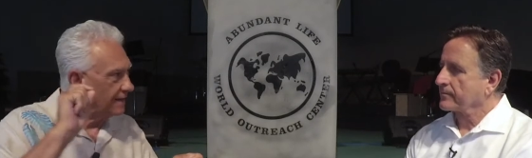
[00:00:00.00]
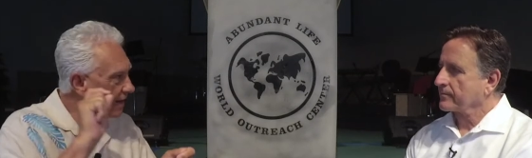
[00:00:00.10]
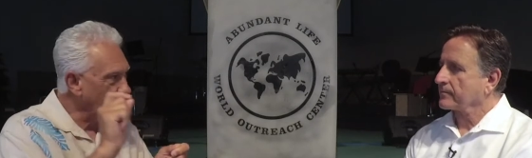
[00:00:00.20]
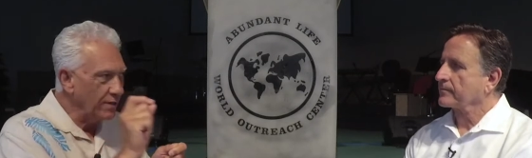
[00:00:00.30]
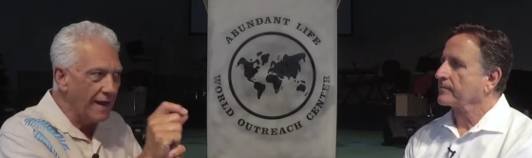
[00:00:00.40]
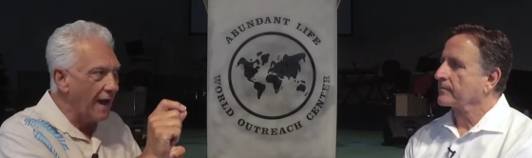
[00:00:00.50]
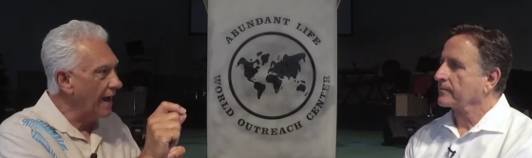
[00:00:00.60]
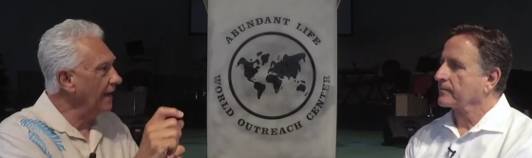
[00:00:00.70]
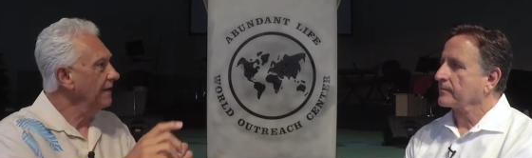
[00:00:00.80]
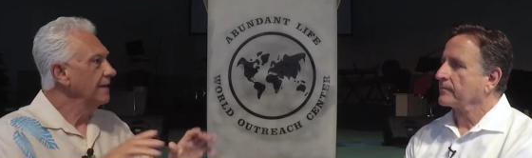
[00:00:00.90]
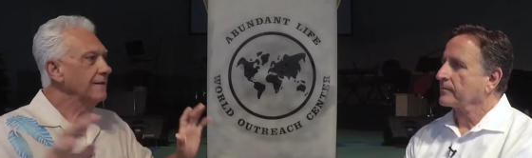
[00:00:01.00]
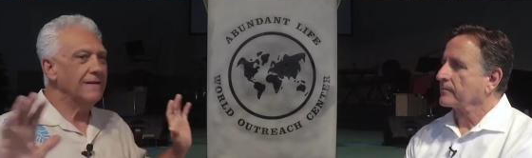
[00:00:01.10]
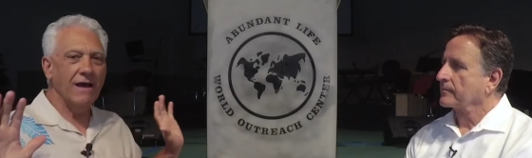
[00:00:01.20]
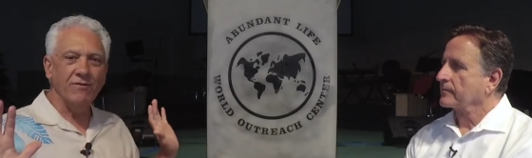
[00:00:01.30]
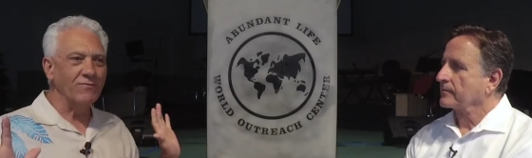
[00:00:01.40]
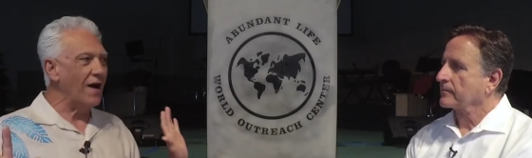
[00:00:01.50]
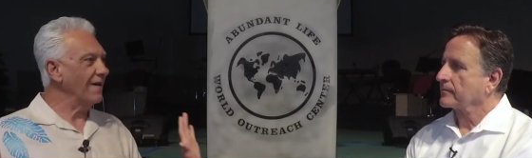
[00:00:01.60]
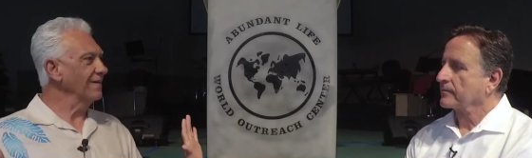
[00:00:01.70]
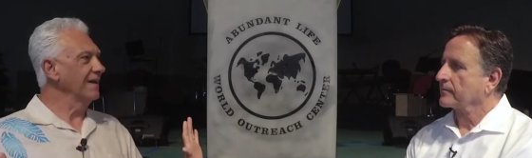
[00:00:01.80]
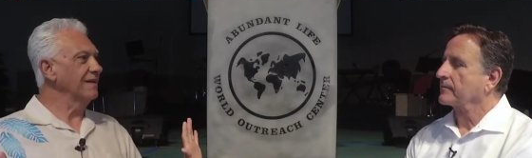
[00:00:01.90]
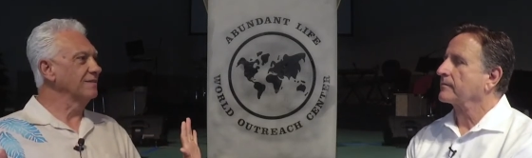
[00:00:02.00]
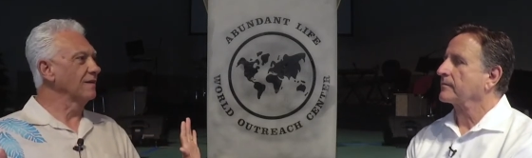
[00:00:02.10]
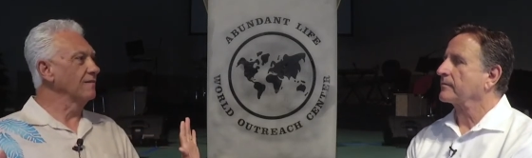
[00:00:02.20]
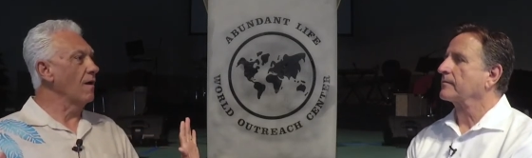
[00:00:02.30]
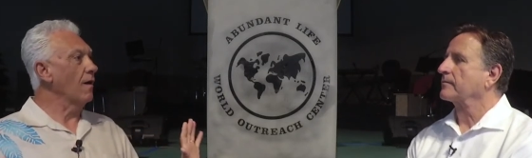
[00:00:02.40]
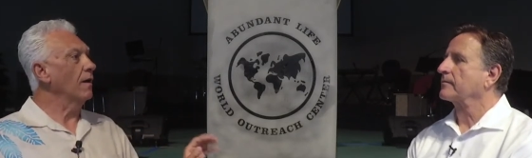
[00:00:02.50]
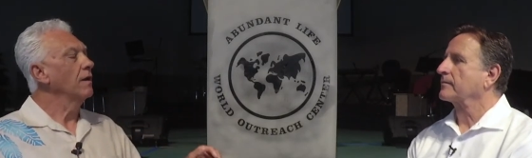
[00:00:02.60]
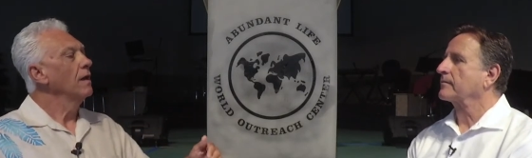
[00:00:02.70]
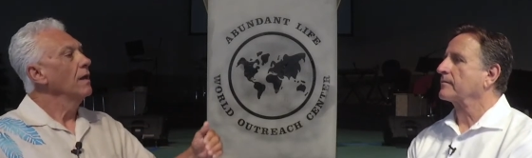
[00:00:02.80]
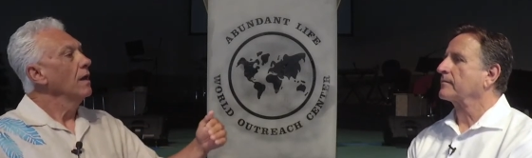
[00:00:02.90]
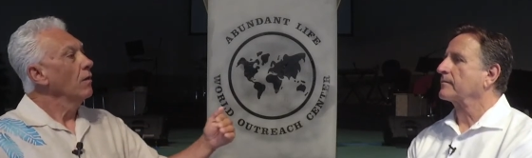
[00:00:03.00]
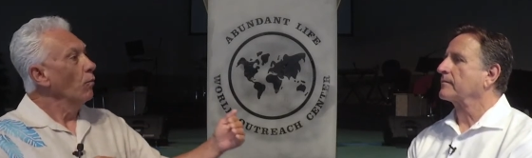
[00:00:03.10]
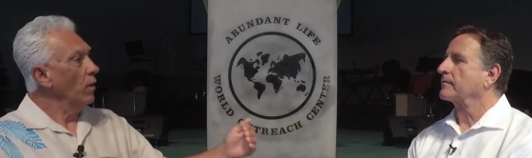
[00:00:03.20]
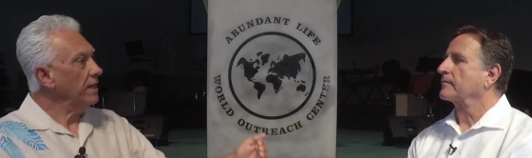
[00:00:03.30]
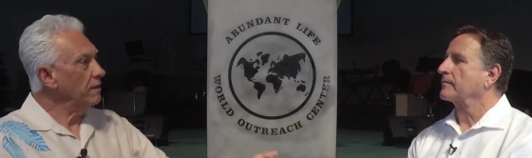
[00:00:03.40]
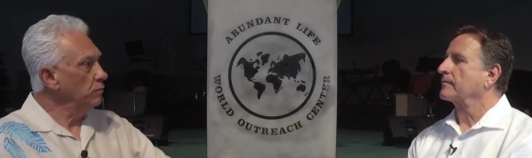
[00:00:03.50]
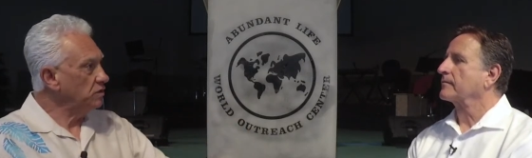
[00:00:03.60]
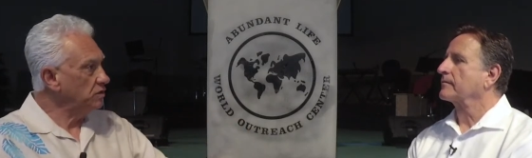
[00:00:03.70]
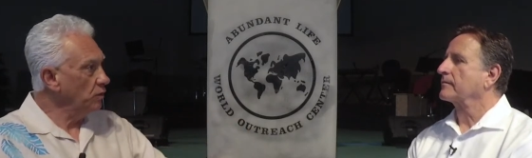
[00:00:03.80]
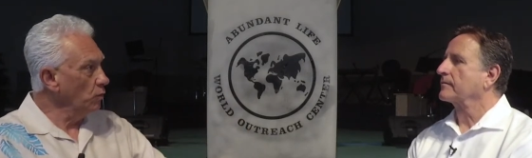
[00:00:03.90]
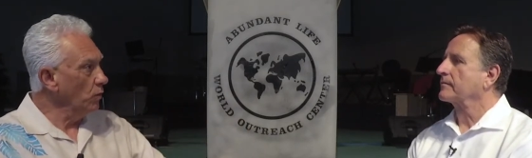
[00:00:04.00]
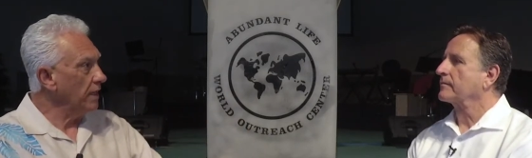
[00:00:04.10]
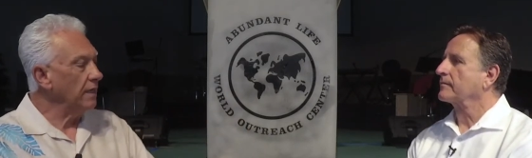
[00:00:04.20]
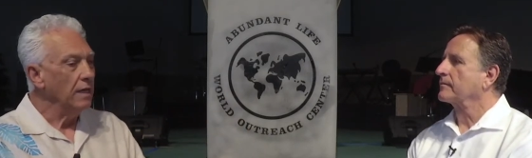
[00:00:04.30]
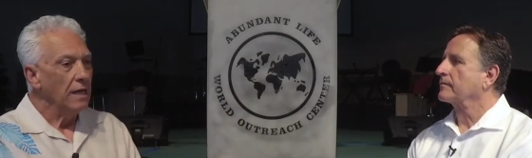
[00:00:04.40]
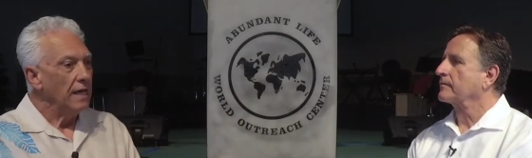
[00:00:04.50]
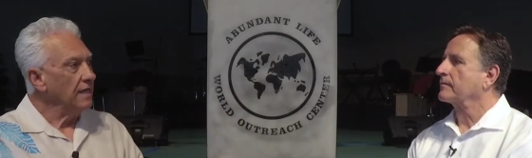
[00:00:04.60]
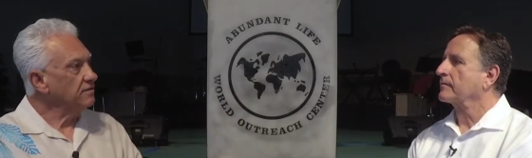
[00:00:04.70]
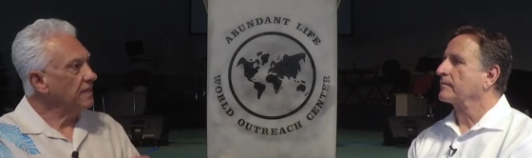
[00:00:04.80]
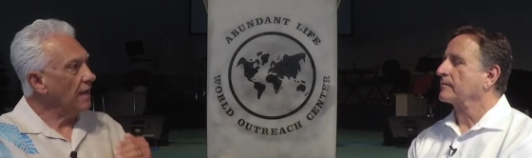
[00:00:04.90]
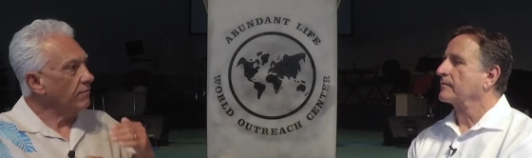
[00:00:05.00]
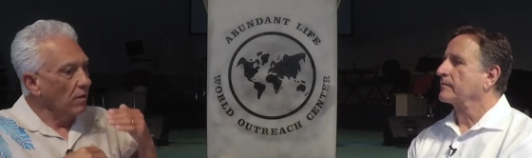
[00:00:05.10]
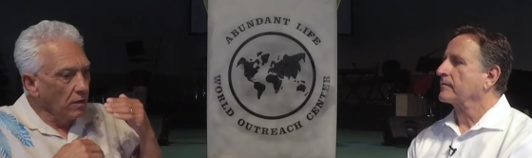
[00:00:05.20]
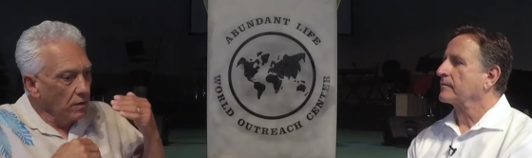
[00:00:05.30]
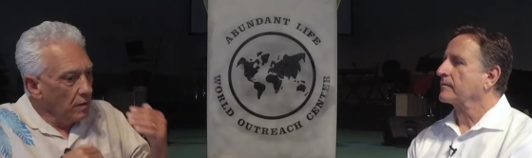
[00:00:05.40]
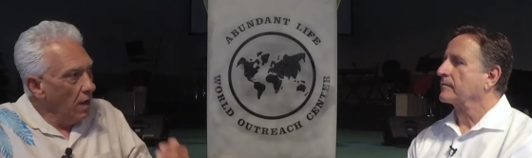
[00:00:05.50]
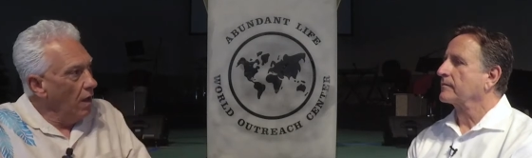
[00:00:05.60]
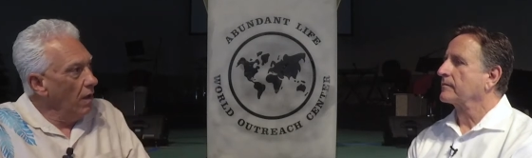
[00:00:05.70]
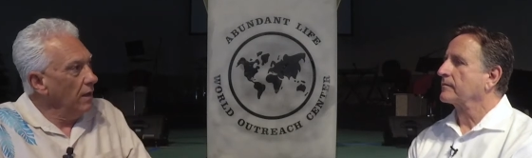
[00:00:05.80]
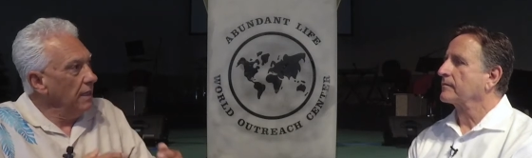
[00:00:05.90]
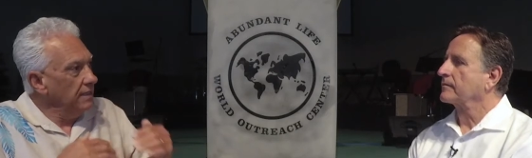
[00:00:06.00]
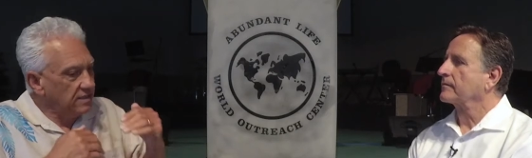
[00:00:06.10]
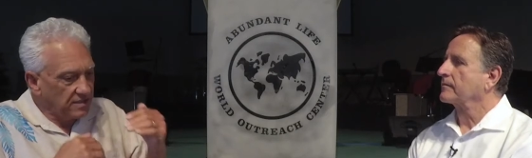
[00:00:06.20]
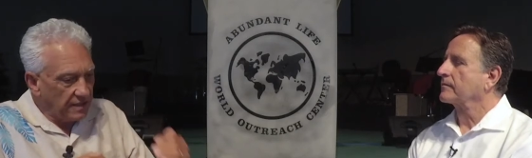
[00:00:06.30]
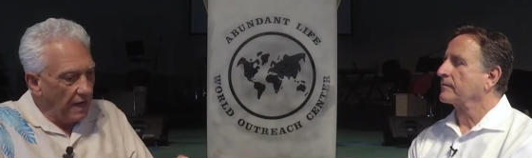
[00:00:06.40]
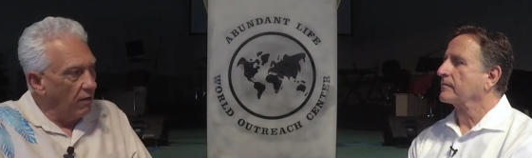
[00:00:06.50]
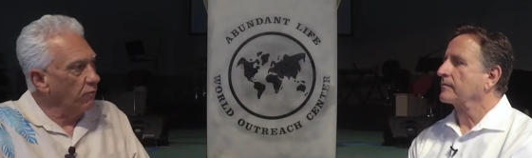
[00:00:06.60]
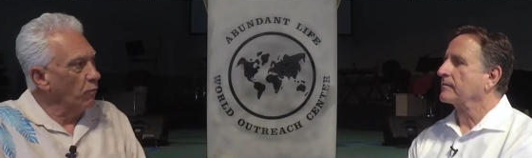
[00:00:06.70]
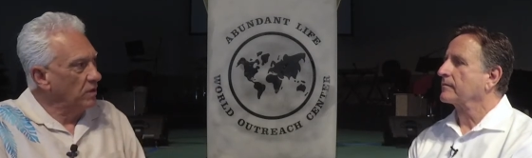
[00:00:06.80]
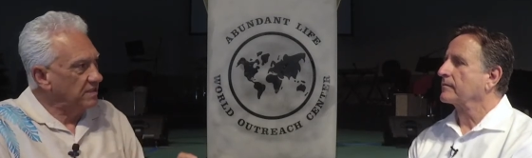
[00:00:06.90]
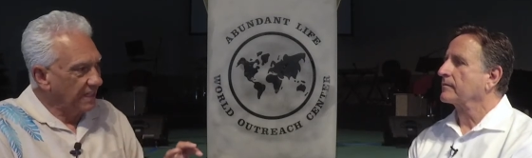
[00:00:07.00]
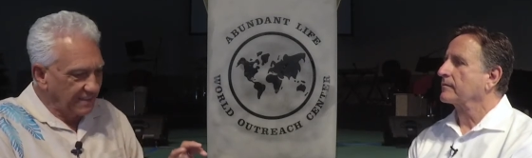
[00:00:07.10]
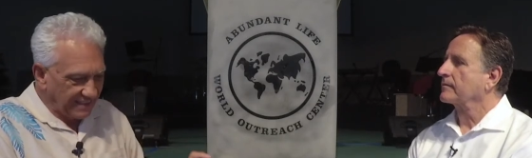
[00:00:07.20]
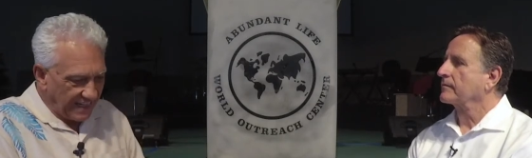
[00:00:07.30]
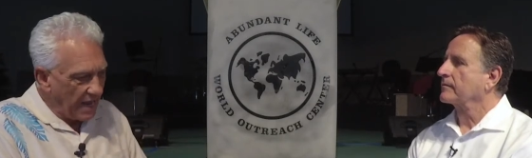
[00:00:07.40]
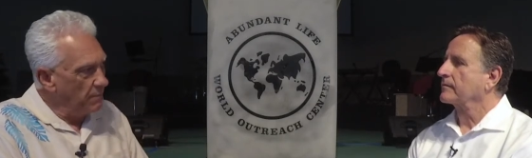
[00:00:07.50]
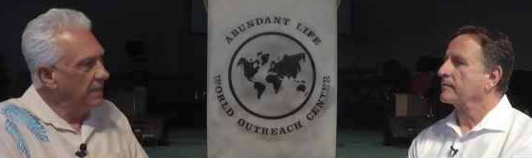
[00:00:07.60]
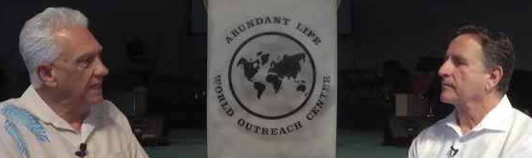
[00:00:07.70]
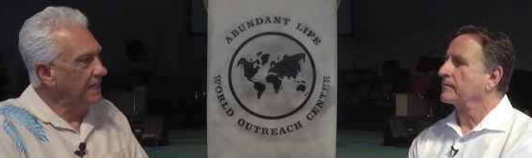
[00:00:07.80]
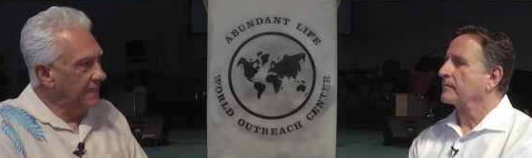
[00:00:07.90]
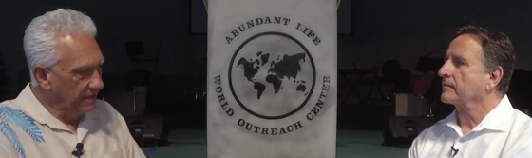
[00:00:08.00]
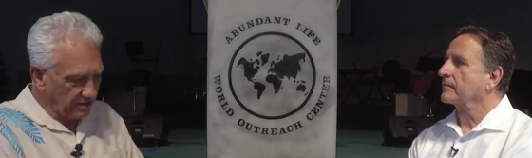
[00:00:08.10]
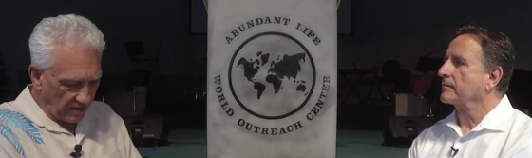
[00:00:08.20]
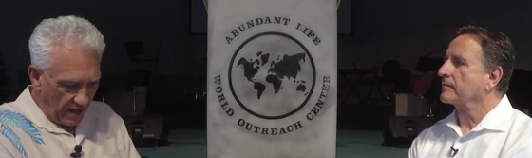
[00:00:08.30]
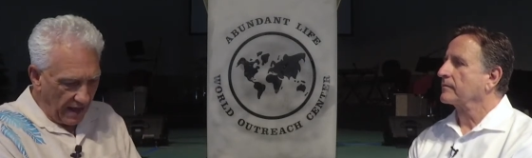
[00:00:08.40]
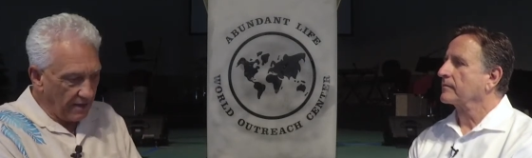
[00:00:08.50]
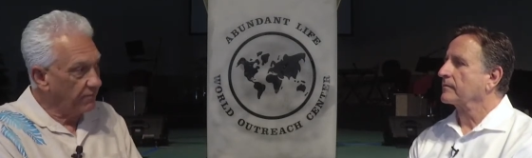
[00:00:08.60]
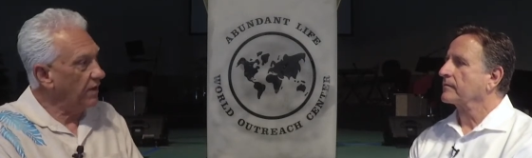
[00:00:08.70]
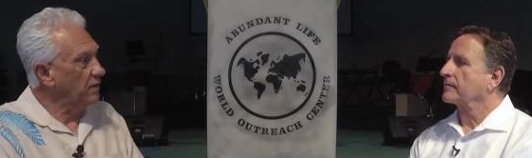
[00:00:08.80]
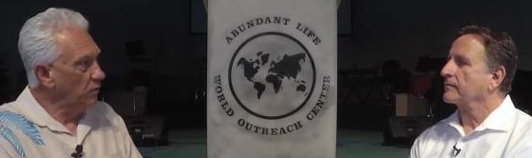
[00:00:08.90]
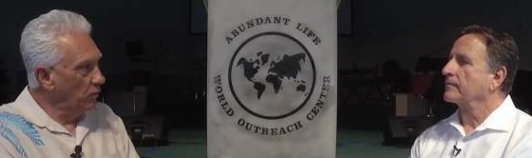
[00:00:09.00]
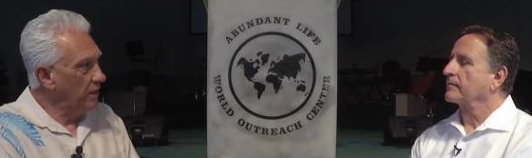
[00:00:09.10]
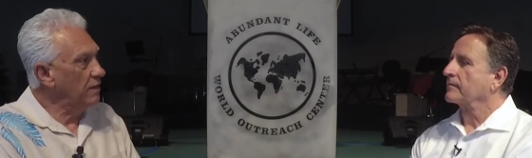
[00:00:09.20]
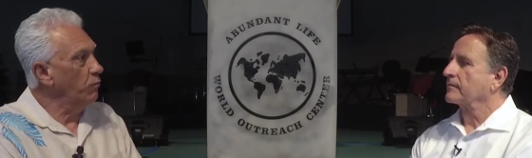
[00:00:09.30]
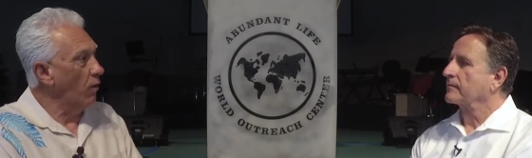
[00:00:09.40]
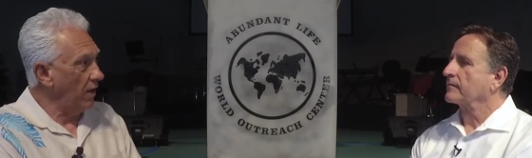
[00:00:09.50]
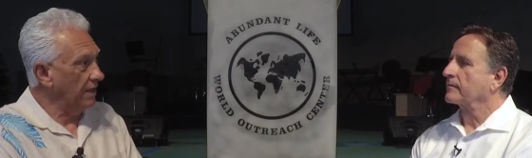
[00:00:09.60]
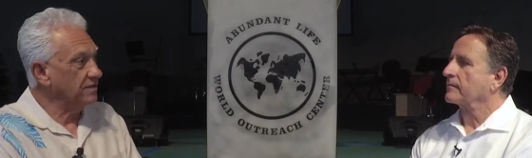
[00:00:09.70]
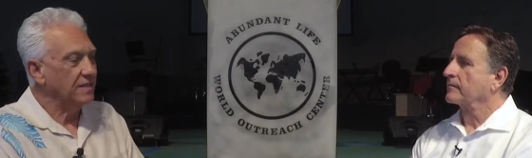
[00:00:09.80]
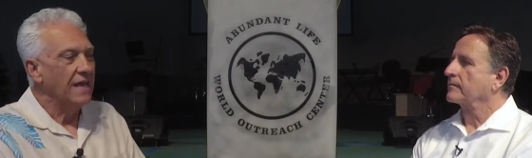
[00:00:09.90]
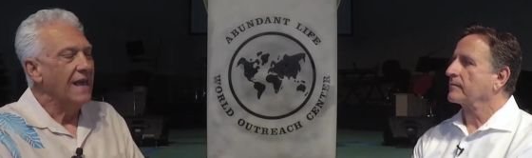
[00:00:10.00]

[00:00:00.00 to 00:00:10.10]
Speaker 1: every I, never violated the law, what he was doing is that the law itself was examining his life and who he was